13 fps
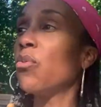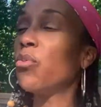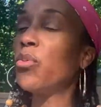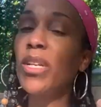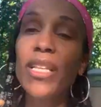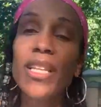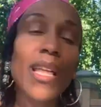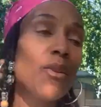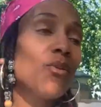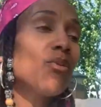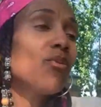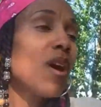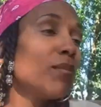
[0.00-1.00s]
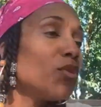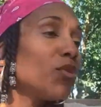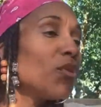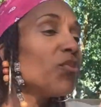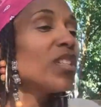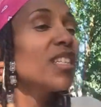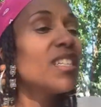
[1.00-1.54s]
really like, oh, I'm
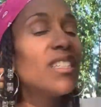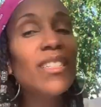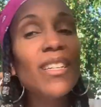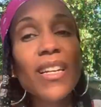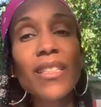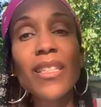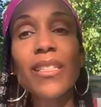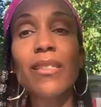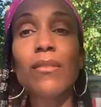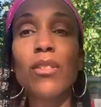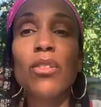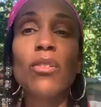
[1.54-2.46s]
doing really good on this,